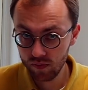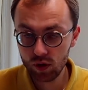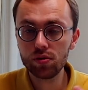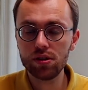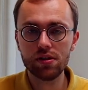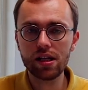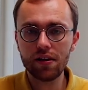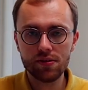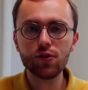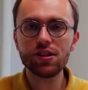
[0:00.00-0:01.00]
just like
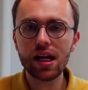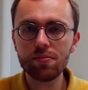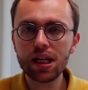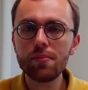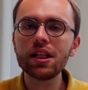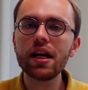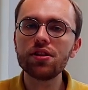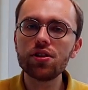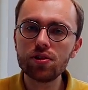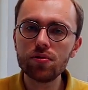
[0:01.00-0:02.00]
for some time, and I
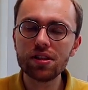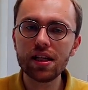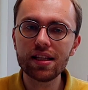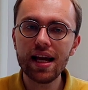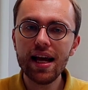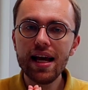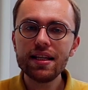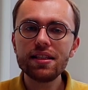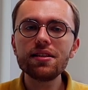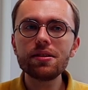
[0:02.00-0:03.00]
understood that
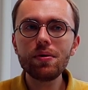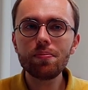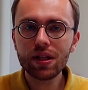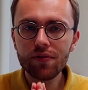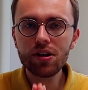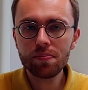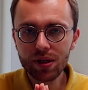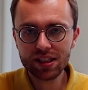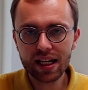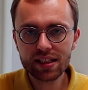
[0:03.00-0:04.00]
since people are very
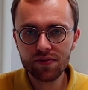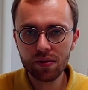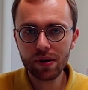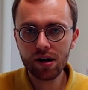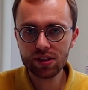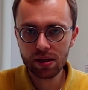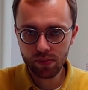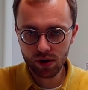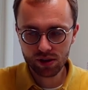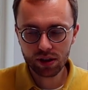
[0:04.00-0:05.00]
protective about their
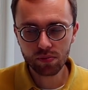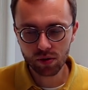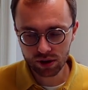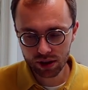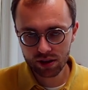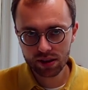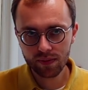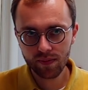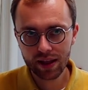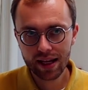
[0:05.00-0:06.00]
personal borders,
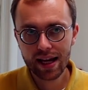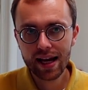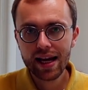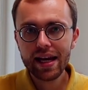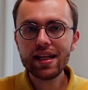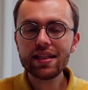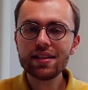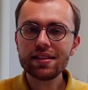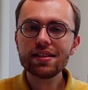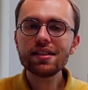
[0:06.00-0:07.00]
it
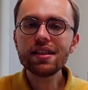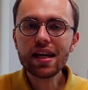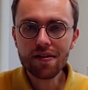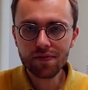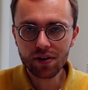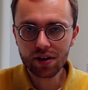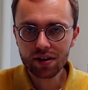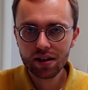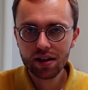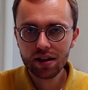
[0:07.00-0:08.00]
is
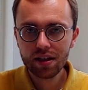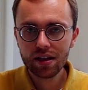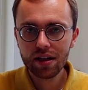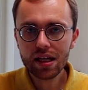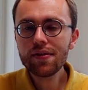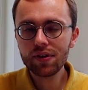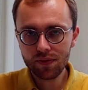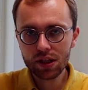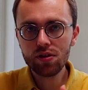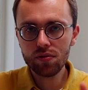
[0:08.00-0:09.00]
safer, even
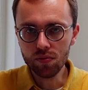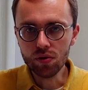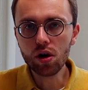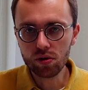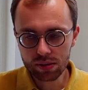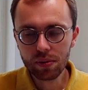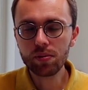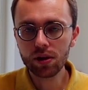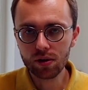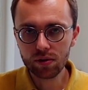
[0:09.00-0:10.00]
when you know the
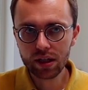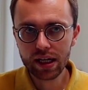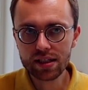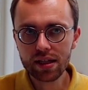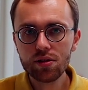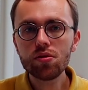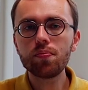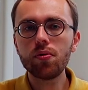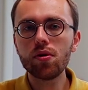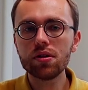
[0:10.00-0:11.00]
people already, to
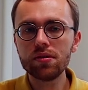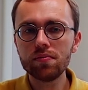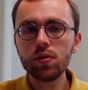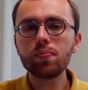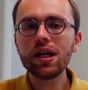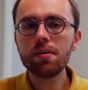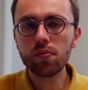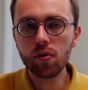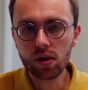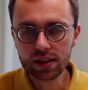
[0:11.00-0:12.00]
play
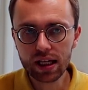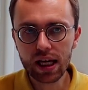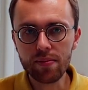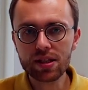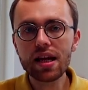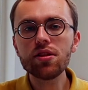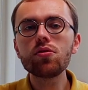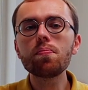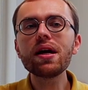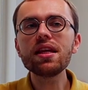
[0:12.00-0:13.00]
board games and to
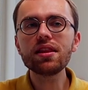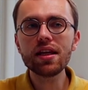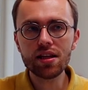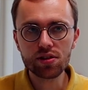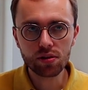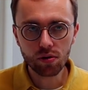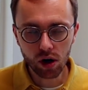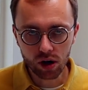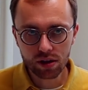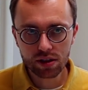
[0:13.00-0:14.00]
maintain the
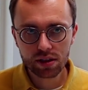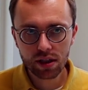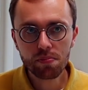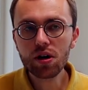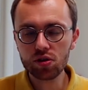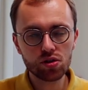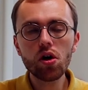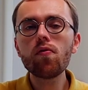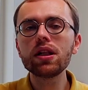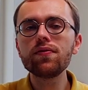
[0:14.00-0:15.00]
roles, because no
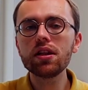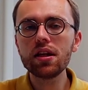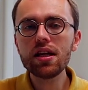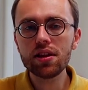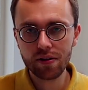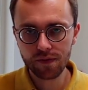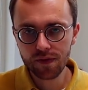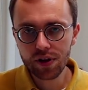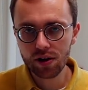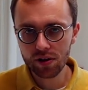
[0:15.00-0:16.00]
one will
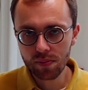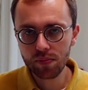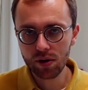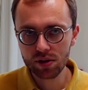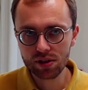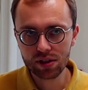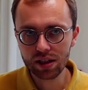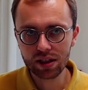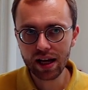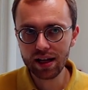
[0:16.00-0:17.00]
interfere your
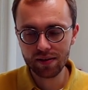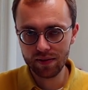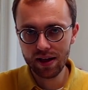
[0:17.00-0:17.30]
personal, like,